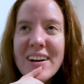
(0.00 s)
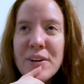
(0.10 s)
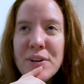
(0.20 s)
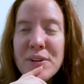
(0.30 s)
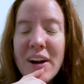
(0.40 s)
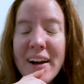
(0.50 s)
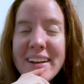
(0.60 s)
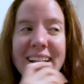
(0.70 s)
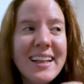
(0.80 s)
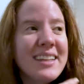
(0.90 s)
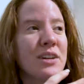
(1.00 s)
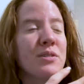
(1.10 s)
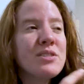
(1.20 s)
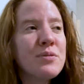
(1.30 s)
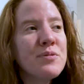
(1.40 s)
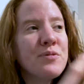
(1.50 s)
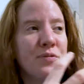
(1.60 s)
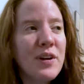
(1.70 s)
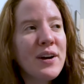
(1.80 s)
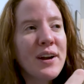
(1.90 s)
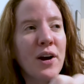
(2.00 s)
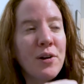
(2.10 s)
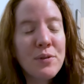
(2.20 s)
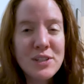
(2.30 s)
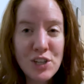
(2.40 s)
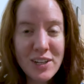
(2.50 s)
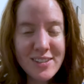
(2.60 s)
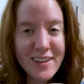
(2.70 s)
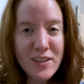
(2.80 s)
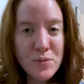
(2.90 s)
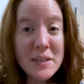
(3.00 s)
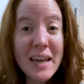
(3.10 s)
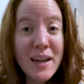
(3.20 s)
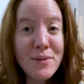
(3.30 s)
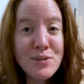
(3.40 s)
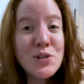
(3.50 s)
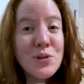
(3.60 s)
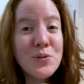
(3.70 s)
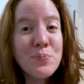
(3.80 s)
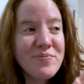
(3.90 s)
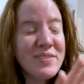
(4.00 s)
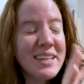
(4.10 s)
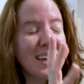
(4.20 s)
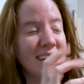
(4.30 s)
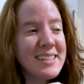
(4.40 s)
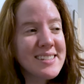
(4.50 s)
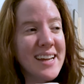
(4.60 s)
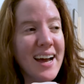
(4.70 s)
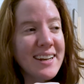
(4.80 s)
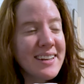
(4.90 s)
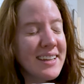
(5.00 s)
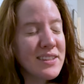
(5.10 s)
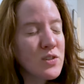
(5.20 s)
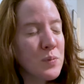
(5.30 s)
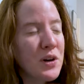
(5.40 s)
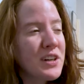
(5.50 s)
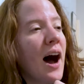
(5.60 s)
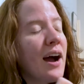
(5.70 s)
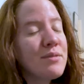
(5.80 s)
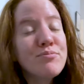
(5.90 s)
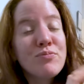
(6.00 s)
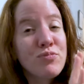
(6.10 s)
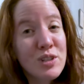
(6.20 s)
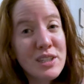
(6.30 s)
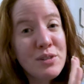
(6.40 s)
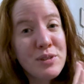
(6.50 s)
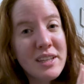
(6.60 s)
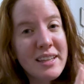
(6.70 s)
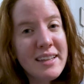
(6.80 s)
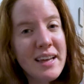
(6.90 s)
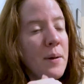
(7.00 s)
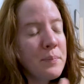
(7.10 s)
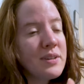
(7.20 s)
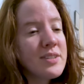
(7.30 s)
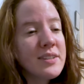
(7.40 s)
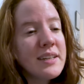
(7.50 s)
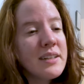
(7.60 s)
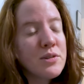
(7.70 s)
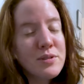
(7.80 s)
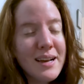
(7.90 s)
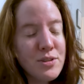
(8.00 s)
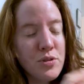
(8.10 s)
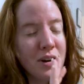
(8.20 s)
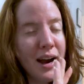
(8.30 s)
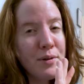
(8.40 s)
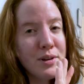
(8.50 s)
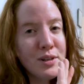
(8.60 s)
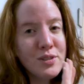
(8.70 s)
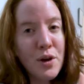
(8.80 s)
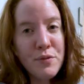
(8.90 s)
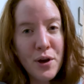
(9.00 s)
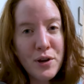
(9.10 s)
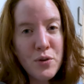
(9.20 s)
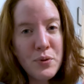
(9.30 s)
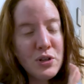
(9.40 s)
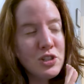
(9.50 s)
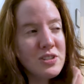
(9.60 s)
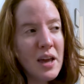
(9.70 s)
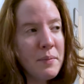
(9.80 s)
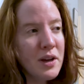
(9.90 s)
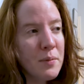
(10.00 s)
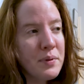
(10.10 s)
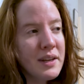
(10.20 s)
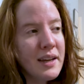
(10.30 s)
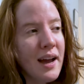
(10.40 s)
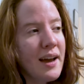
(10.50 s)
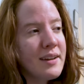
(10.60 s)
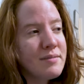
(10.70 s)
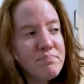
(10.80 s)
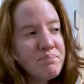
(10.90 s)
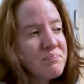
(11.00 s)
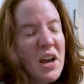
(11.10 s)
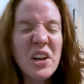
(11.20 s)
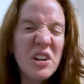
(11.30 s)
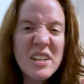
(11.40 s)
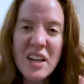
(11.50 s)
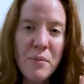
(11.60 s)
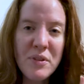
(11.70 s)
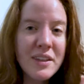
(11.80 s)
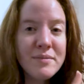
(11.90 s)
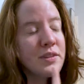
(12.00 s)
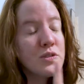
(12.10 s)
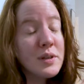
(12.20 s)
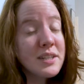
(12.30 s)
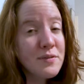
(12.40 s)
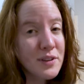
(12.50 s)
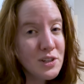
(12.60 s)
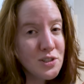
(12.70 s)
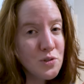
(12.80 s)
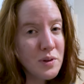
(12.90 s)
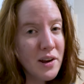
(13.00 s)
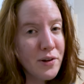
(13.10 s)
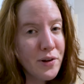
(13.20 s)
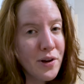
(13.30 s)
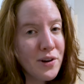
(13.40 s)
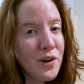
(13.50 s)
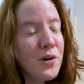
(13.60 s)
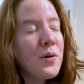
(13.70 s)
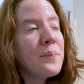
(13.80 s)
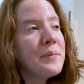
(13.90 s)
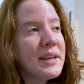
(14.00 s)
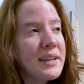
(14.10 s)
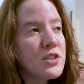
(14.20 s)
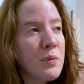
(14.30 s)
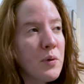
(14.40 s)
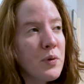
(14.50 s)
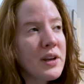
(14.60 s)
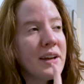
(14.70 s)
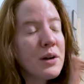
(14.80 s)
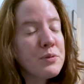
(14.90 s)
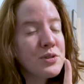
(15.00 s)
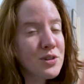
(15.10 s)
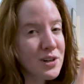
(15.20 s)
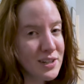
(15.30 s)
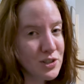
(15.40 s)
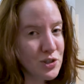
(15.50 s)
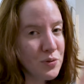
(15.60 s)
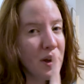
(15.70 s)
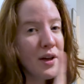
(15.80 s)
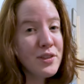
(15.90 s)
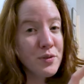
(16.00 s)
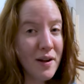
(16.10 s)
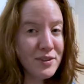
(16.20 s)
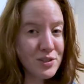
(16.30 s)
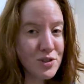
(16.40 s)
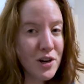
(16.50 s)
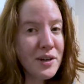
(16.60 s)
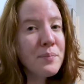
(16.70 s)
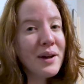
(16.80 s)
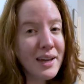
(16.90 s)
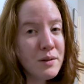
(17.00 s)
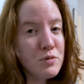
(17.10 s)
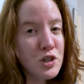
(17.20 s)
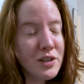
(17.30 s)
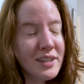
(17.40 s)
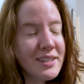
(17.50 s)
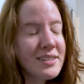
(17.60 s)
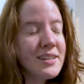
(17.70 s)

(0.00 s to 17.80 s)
oh God, like there were some very heart-wrenching scenes when it came to Nick and his dad in this book. I really, really like that. Basically, those last 3 hours of the audiobook just kept me company, and I had a great time with it. So I did finish this one out on audio, meaning tomorrow morning I will start into The Ravenous Dark by A.M. Strickland,